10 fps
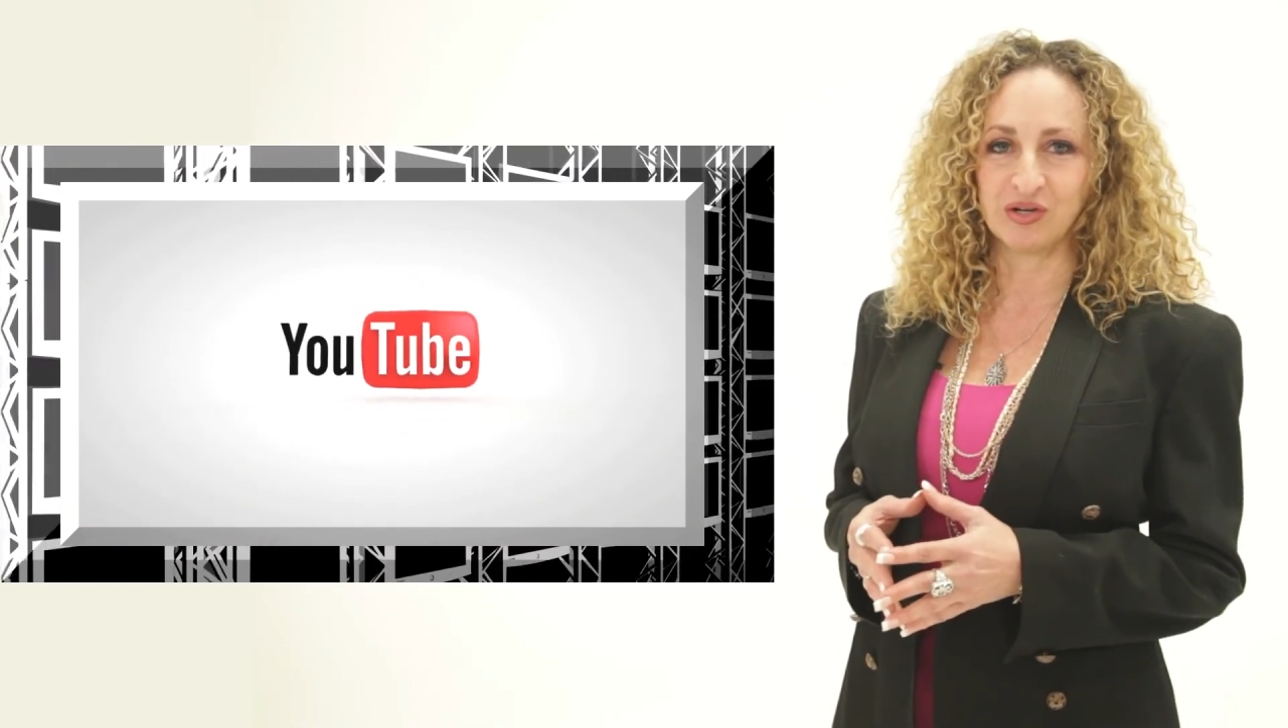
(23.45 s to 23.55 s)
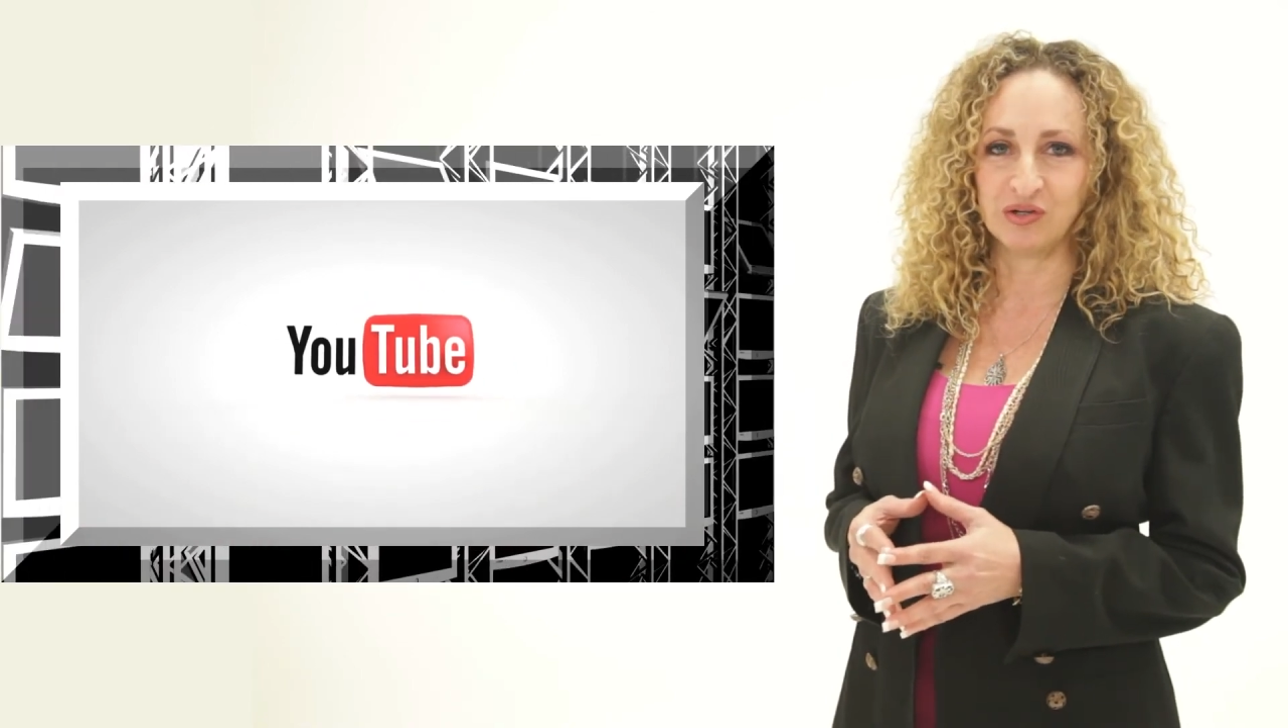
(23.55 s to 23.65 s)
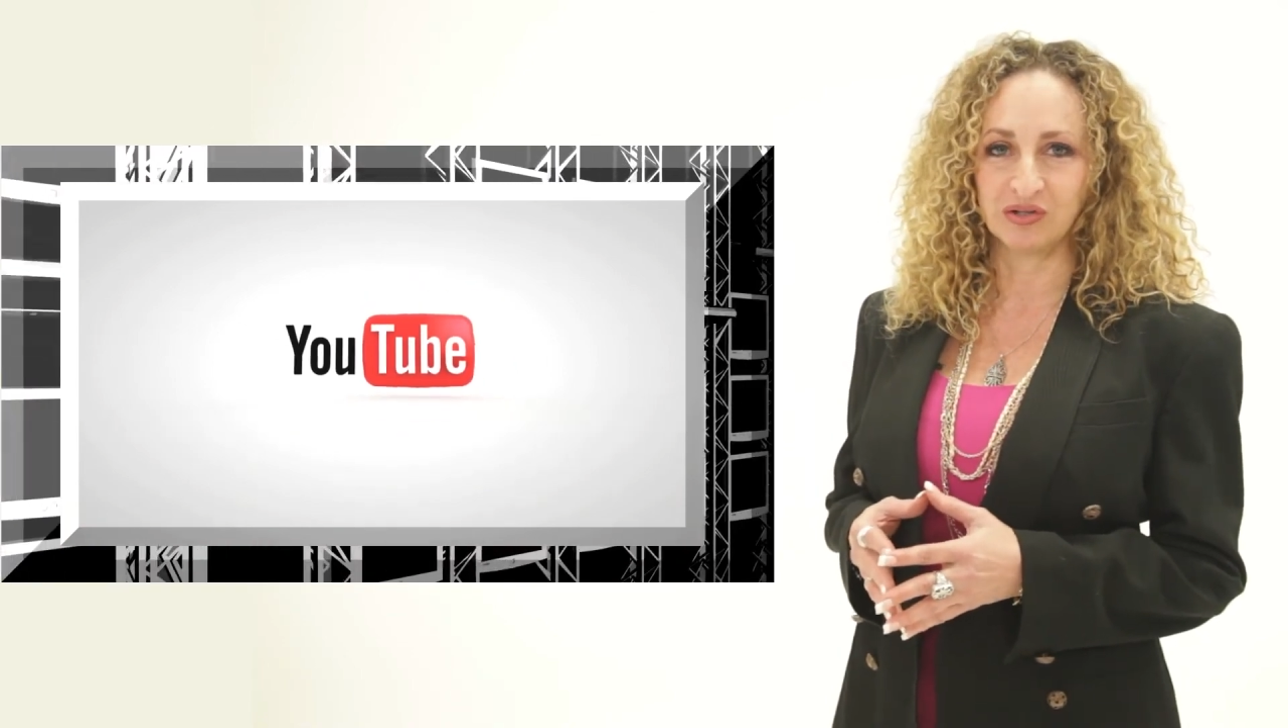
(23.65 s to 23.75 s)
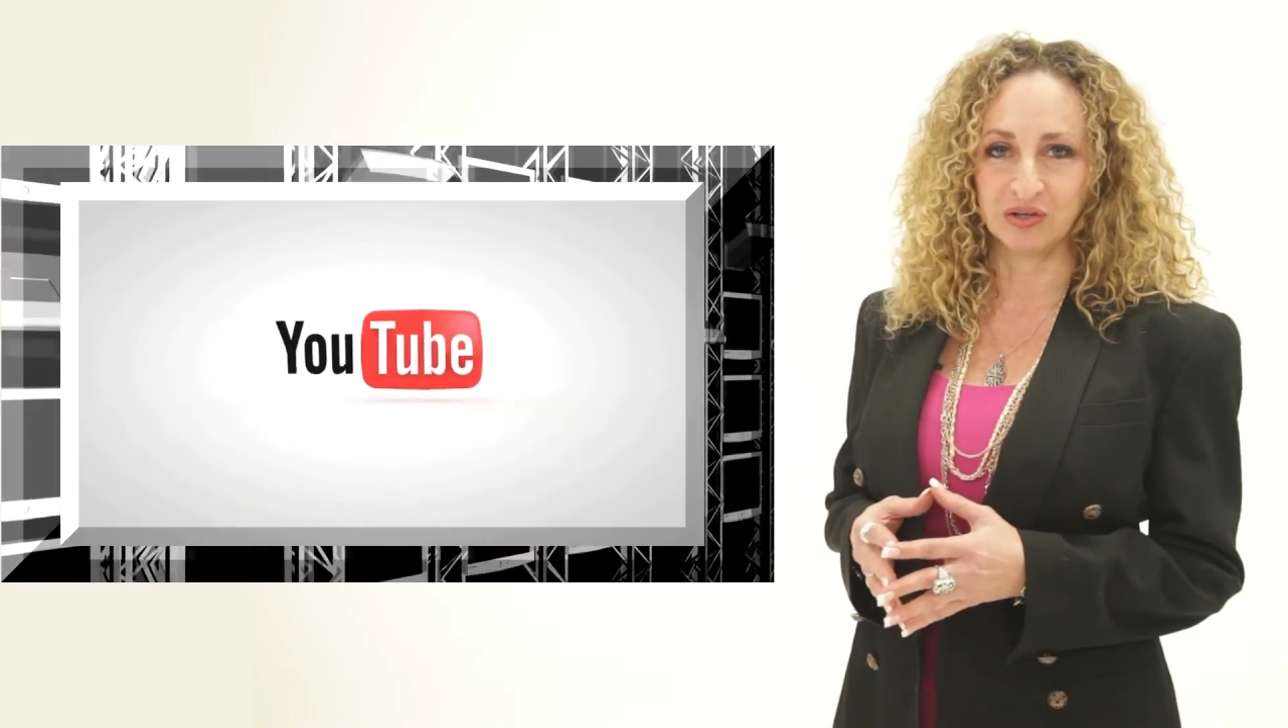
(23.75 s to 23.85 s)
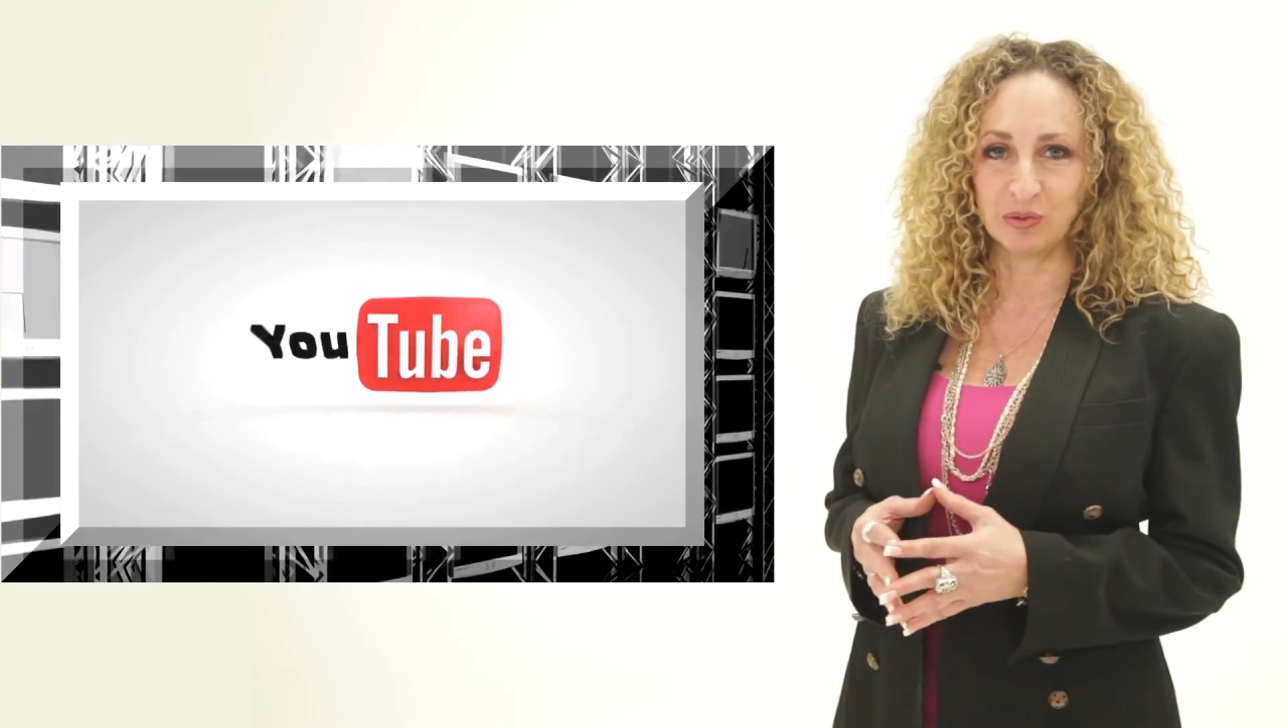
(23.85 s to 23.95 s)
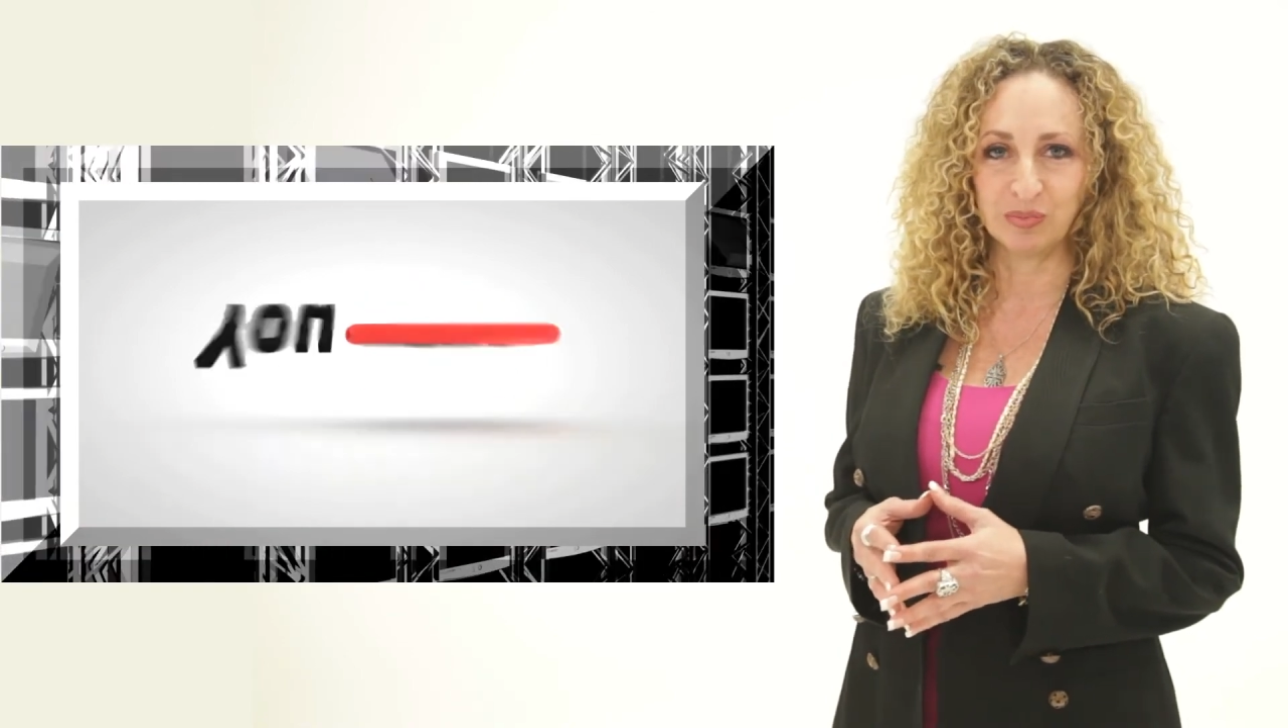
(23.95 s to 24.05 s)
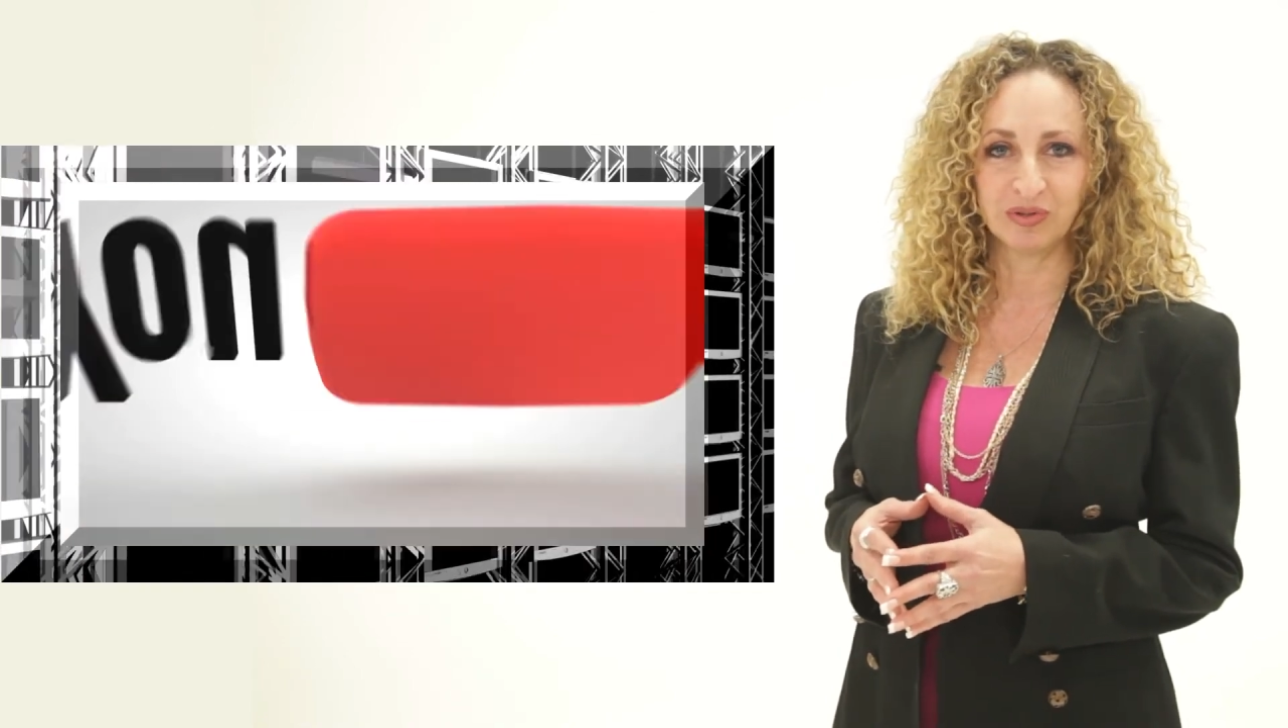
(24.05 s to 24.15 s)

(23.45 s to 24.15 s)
on YouTube?